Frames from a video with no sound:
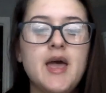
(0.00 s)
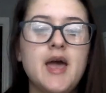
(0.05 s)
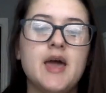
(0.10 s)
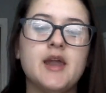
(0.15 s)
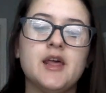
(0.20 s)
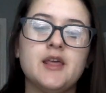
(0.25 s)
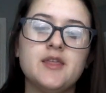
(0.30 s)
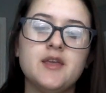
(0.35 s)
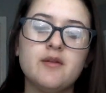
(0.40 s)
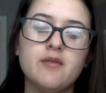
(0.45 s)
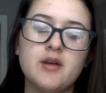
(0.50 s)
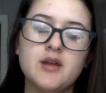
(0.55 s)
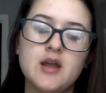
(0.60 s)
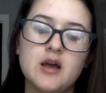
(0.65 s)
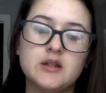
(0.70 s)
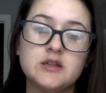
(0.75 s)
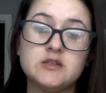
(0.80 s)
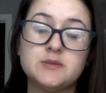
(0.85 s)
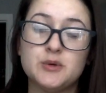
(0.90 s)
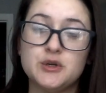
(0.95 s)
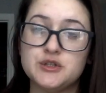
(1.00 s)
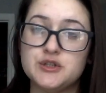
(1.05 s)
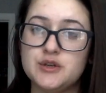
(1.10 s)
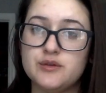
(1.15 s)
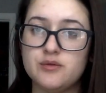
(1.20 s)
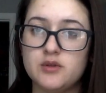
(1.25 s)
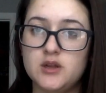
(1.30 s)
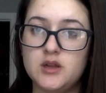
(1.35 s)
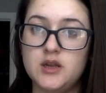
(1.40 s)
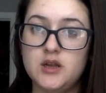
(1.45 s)
And I think right now this person
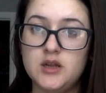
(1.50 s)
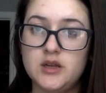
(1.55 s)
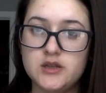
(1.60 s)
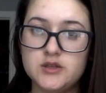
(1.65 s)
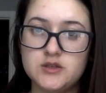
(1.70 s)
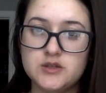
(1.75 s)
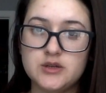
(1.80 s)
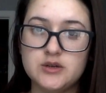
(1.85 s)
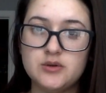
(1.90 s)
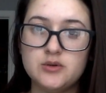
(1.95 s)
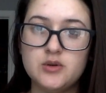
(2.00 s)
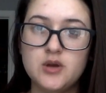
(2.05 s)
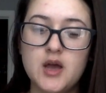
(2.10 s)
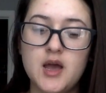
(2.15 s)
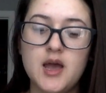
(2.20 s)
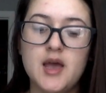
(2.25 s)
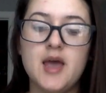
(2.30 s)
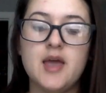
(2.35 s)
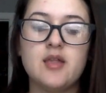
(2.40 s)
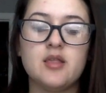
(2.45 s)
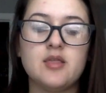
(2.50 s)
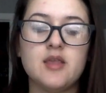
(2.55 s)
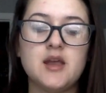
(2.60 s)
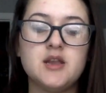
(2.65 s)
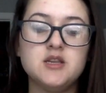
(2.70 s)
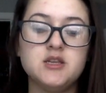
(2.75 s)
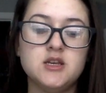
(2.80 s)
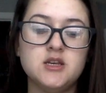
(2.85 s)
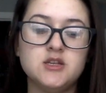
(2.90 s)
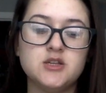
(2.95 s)
really needs you, and they
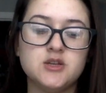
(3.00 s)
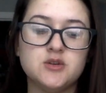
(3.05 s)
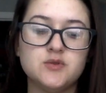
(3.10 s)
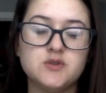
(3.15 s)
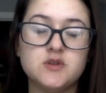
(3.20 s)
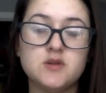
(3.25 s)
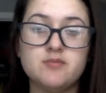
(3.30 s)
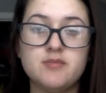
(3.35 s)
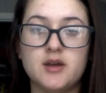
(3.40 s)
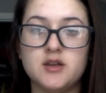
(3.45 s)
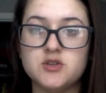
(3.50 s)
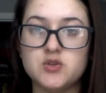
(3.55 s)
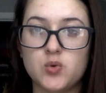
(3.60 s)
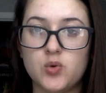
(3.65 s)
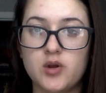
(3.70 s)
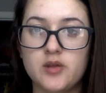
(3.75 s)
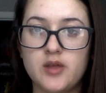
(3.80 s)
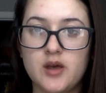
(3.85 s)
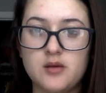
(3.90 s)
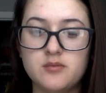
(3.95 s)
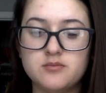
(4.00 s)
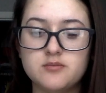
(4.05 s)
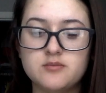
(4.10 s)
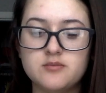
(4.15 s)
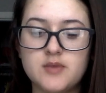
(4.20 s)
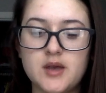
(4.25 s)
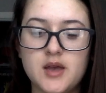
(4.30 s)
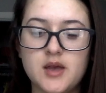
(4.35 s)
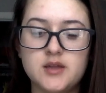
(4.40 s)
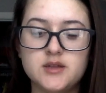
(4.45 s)
need you to mentor them,
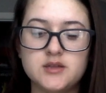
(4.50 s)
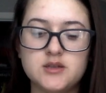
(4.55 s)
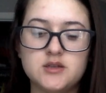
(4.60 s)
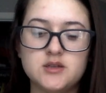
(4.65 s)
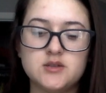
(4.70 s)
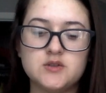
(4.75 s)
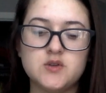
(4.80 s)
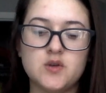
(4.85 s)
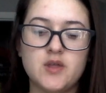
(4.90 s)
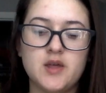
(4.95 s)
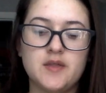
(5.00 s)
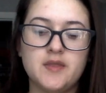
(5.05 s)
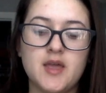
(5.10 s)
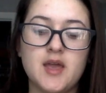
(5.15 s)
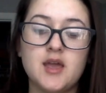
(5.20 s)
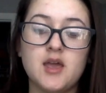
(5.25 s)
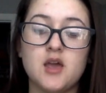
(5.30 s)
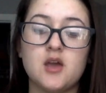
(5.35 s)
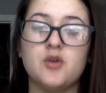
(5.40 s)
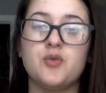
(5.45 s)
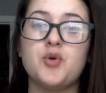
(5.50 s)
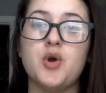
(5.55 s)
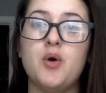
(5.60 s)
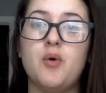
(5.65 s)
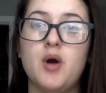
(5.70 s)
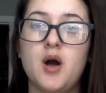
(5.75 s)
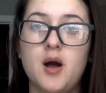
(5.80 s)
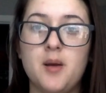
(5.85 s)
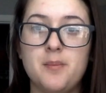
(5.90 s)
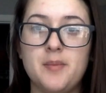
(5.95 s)
and so that they can grow
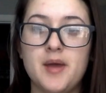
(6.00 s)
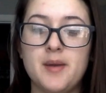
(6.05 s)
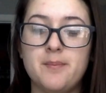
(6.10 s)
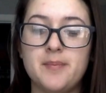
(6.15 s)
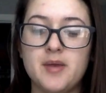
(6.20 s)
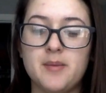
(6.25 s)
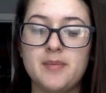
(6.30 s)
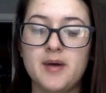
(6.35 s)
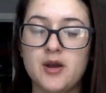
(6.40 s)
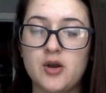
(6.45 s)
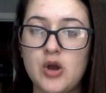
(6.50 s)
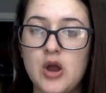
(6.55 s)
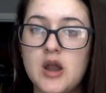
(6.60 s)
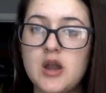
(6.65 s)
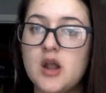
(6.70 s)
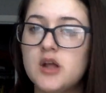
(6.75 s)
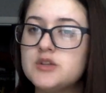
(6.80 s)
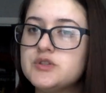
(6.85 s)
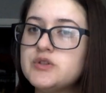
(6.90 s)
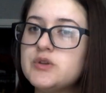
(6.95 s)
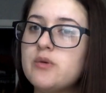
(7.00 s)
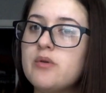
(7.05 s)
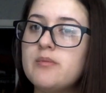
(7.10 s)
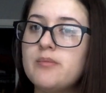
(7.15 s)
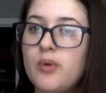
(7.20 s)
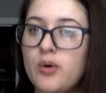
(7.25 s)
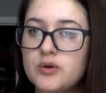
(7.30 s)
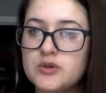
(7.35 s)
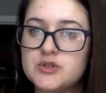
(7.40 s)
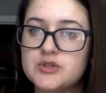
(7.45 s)
up and be better and not so
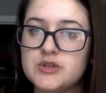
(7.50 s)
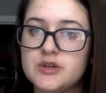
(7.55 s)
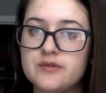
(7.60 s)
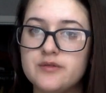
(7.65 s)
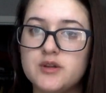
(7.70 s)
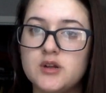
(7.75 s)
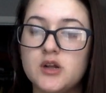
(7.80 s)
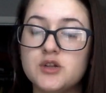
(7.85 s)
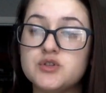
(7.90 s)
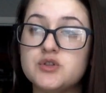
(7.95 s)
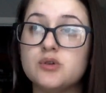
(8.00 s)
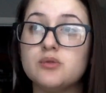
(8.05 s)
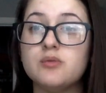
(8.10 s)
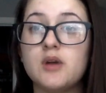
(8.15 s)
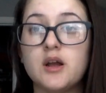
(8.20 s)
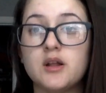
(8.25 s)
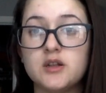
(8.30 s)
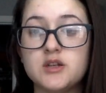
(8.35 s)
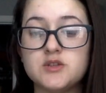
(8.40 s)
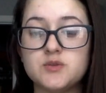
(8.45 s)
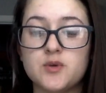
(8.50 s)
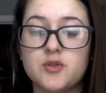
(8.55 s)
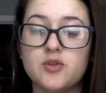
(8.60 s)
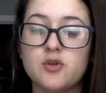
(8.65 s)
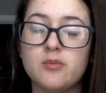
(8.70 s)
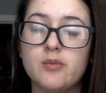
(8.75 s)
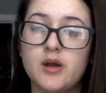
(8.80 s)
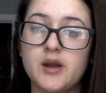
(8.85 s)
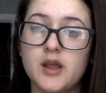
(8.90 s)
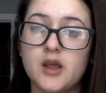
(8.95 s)
impulsive and not so reckless with
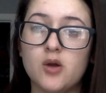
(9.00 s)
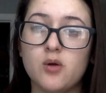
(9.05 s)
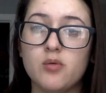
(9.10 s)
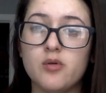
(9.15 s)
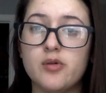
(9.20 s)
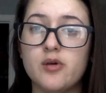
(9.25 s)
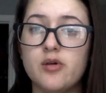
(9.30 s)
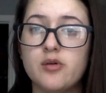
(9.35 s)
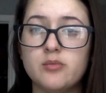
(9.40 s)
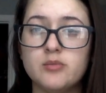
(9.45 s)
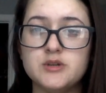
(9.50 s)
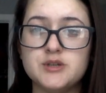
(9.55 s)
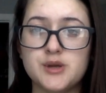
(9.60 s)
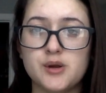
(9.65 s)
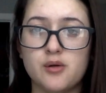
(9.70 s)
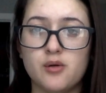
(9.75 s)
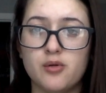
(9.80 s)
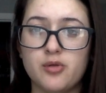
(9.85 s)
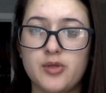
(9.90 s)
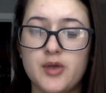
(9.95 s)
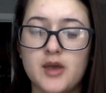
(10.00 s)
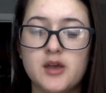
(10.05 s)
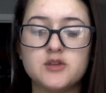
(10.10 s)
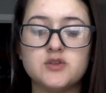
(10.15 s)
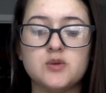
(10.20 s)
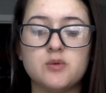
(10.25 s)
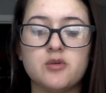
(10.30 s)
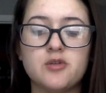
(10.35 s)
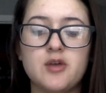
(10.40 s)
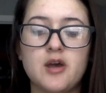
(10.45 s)
their money or with other material
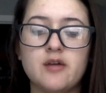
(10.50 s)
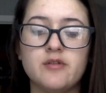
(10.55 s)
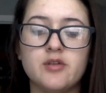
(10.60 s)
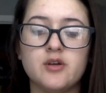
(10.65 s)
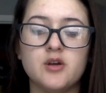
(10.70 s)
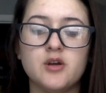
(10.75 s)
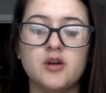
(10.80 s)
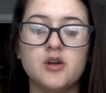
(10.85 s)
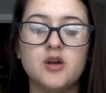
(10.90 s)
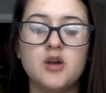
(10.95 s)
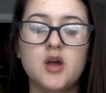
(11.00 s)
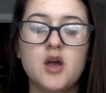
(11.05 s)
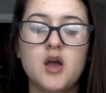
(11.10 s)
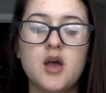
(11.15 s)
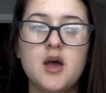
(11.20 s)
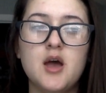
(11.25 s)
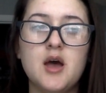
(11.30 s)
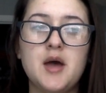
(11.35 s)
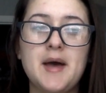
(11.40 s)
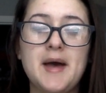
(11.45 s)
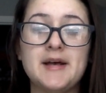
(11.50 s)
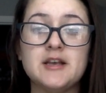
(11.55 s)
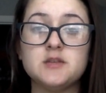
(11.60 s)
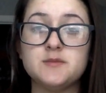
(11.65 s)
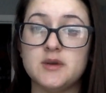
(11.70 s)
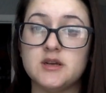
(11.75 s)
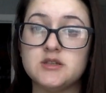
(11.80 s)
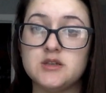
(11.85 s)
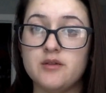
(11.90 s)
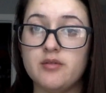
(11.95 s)
things or with other
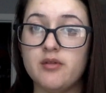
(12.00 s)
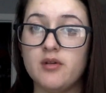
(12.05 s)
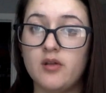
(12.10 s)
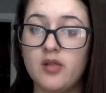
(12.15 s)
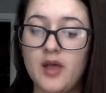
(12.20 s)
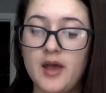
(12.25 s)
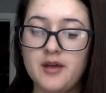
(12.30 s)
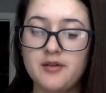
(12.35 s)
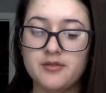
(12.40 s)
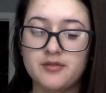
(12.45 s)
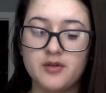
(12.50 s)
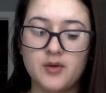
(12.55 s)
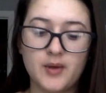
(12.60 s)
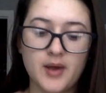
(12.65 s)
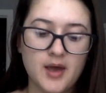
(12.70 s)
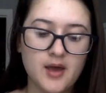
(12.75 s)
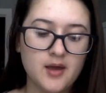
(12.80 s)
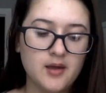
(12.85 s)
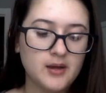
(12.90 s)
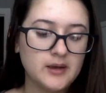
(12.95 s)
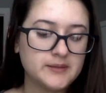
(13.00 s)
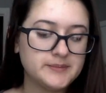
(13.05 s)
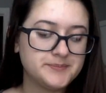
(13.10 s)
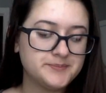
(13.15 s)
aspects of their life, okay?